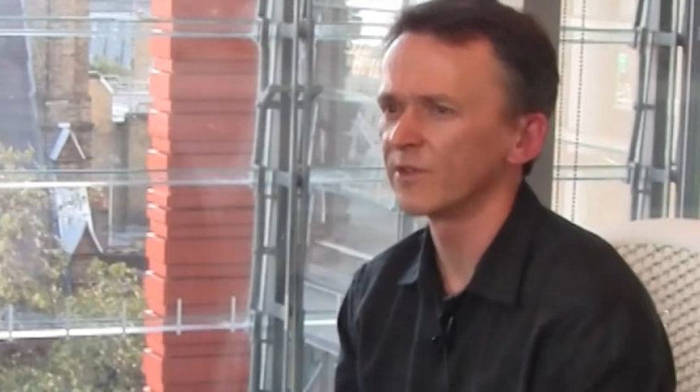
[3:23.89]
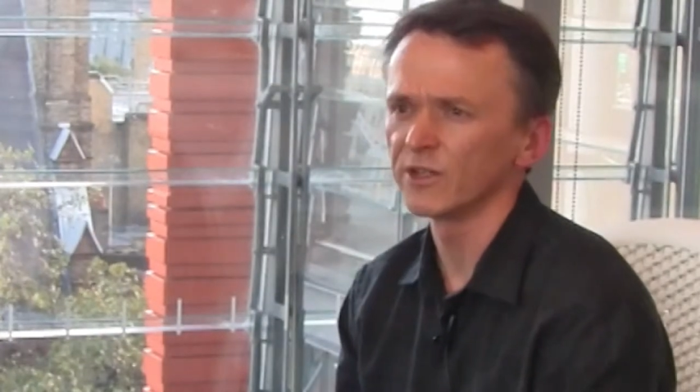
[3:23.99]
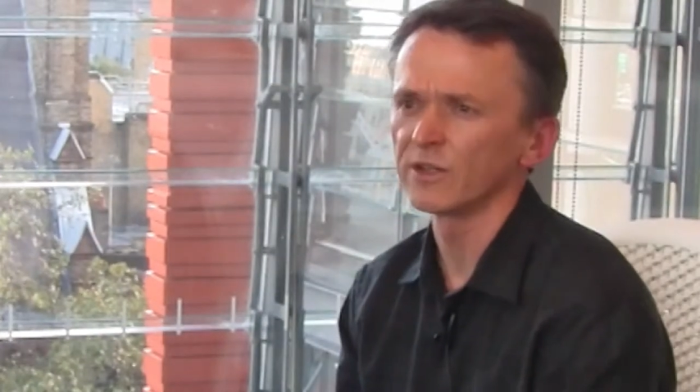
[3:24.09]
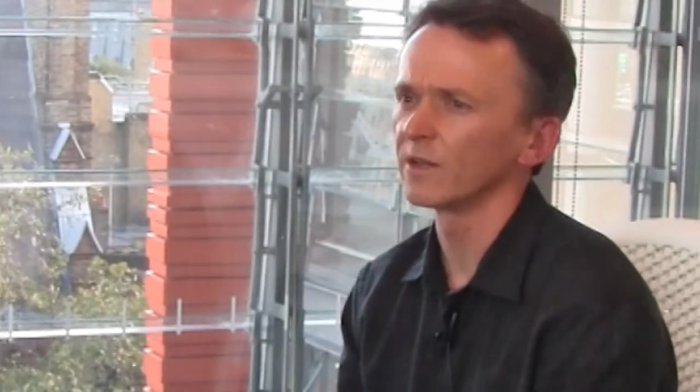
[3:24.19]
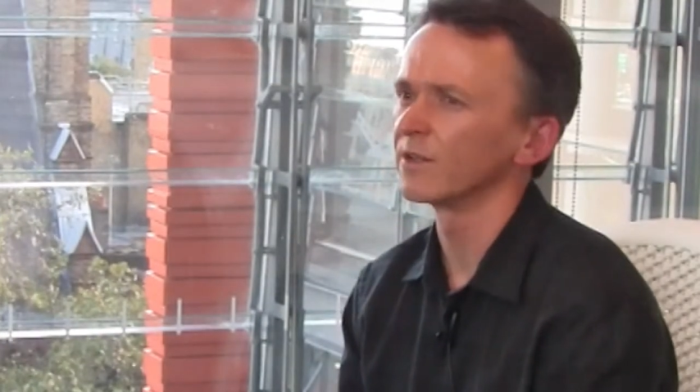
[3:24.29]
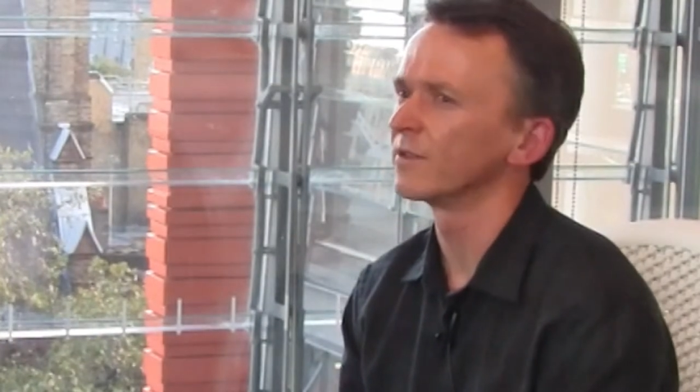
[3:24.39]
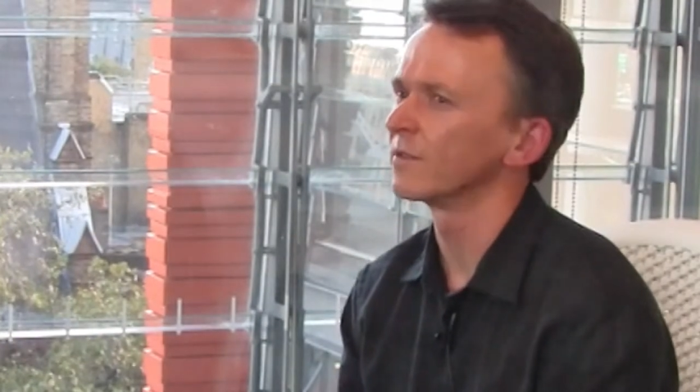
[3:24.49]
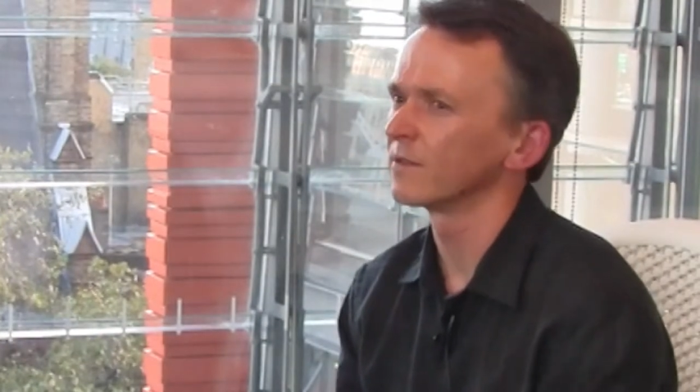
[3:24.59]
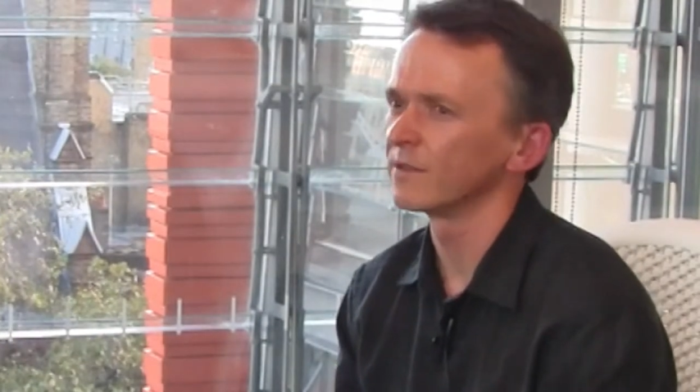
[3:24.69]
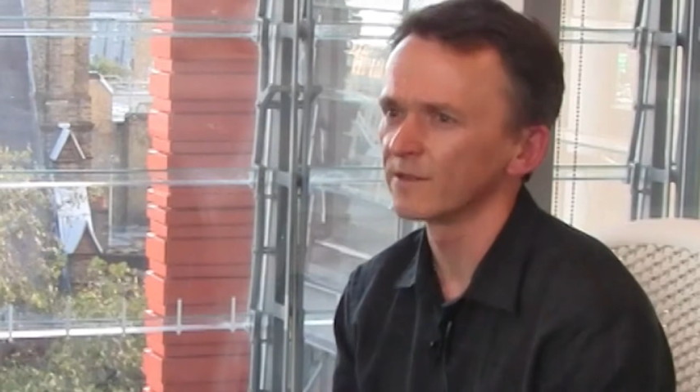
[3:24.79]
digital
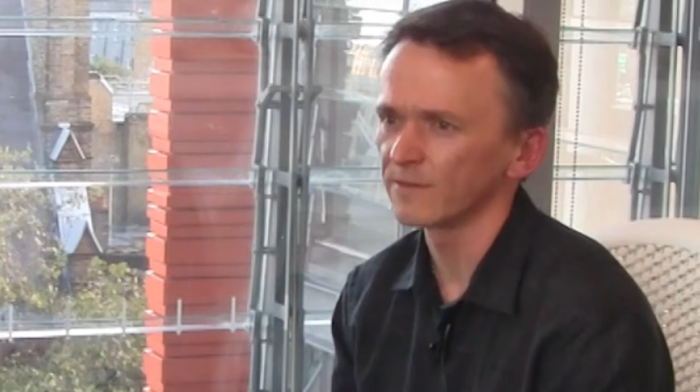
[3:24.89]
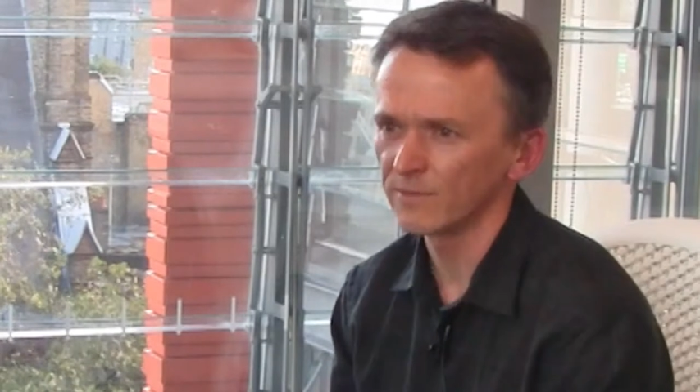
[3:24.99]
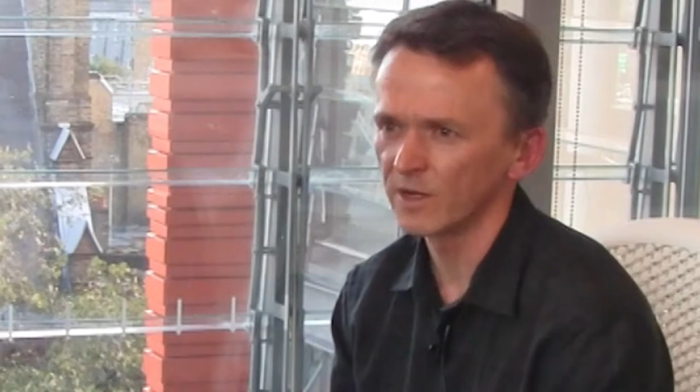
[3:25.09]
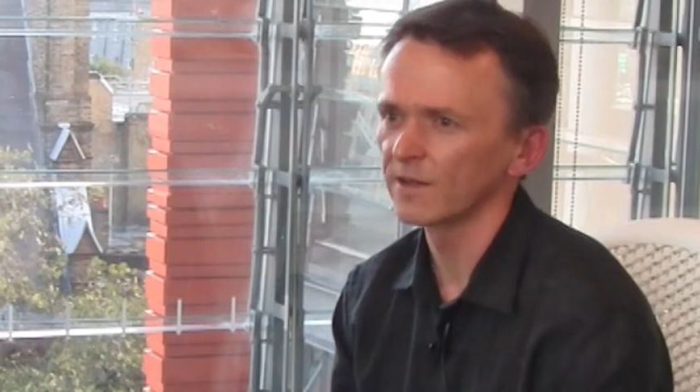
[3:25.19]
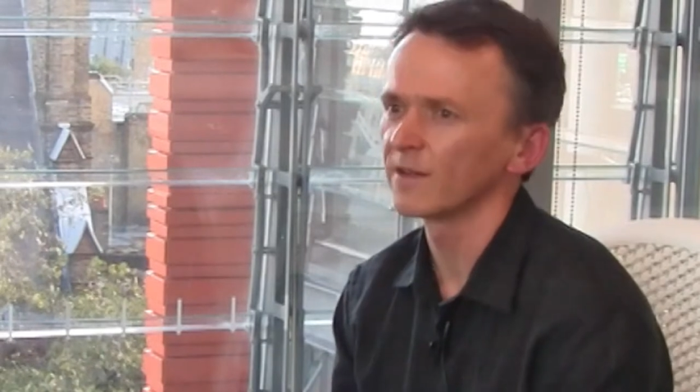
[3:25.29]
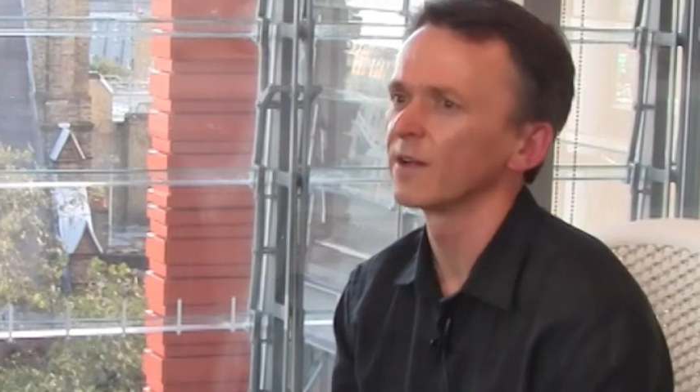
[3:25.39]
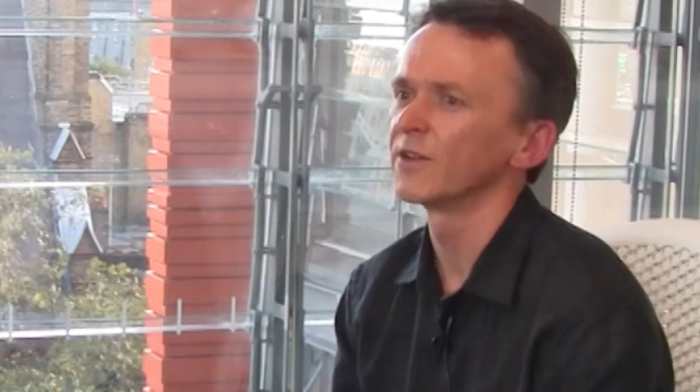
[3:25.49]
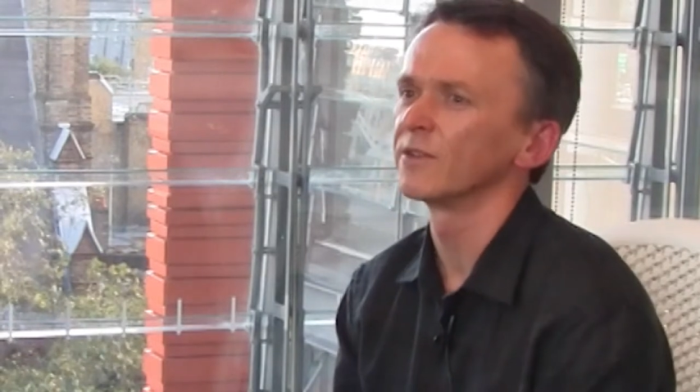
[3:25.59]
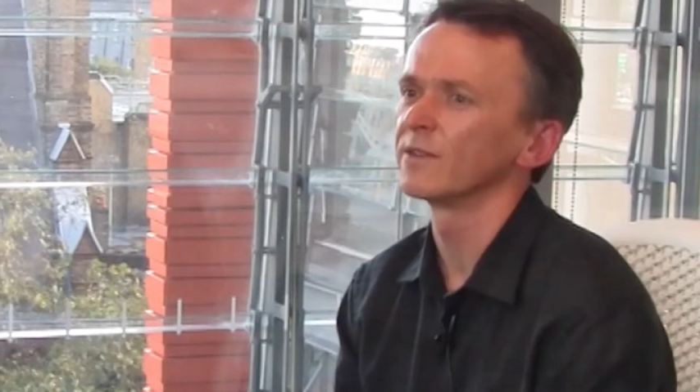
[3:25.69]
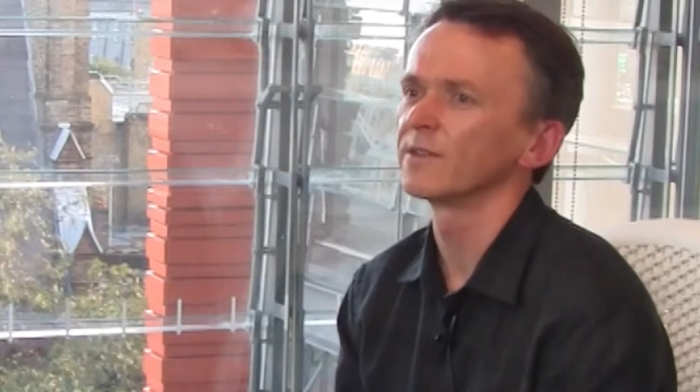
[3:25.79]
agencies and marketing
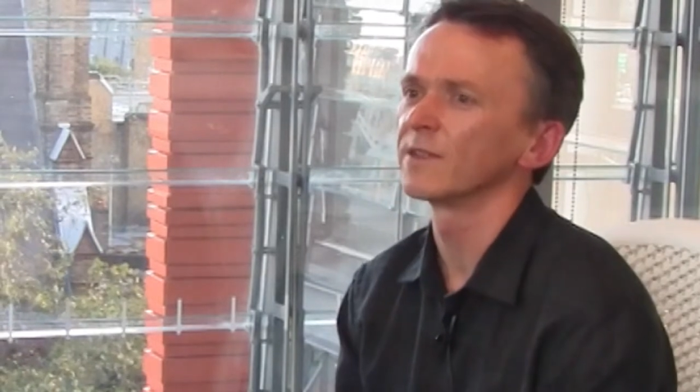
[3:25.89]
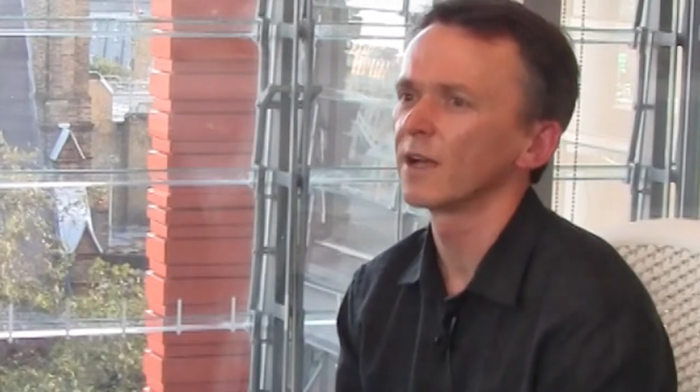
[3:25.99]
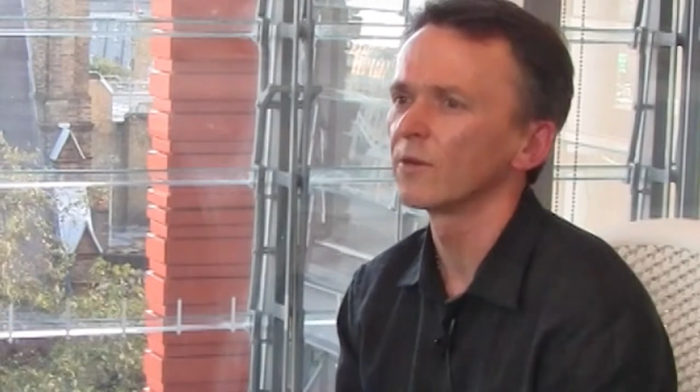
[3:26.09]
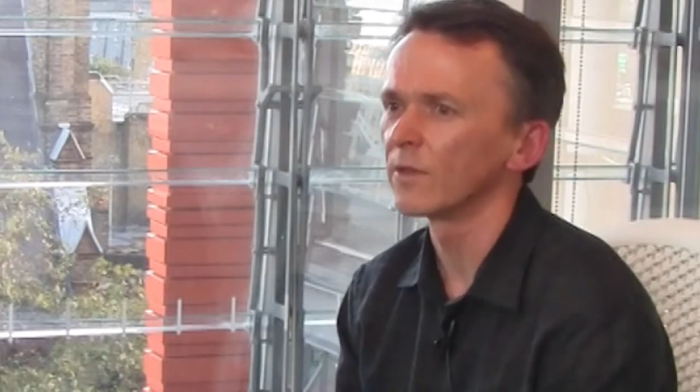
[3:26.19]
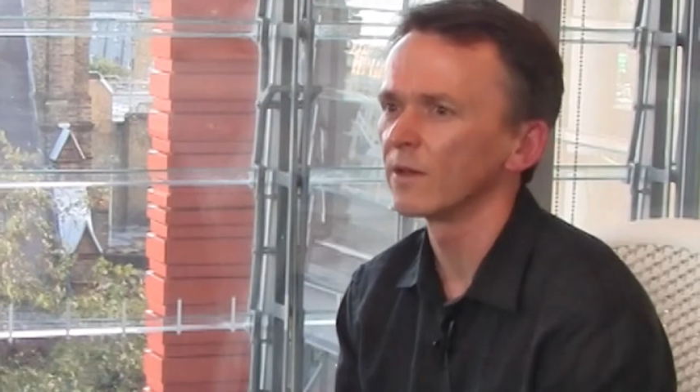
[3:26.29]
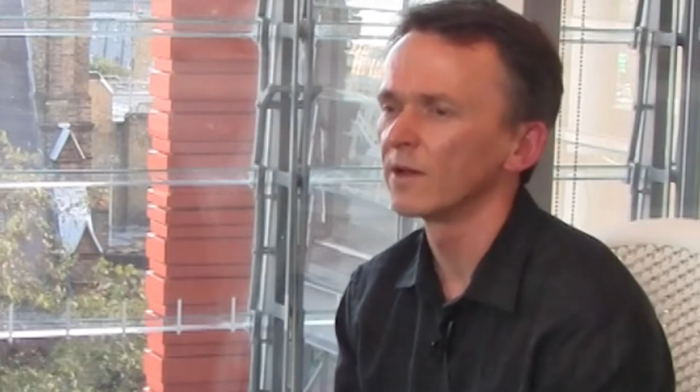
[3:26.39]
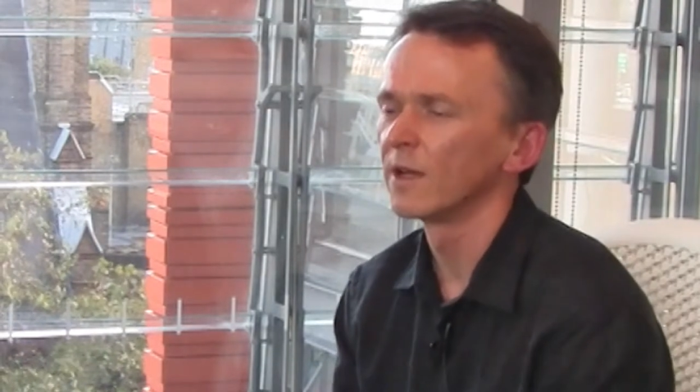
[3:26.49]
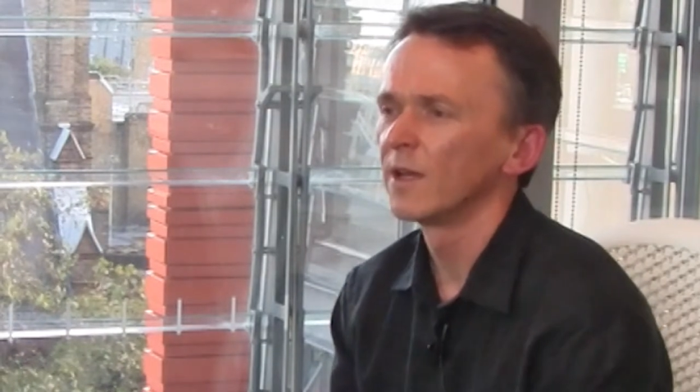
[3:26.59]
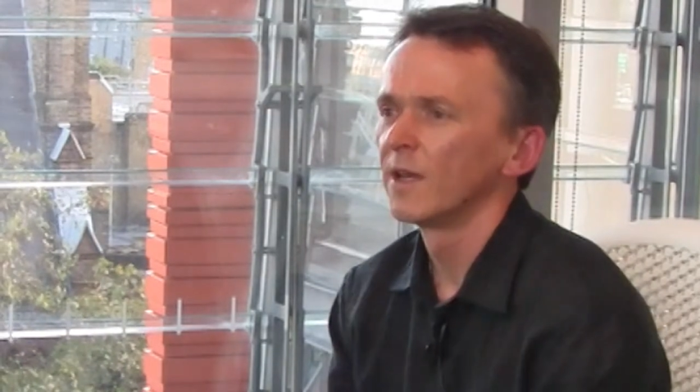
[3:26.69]
agencies out there.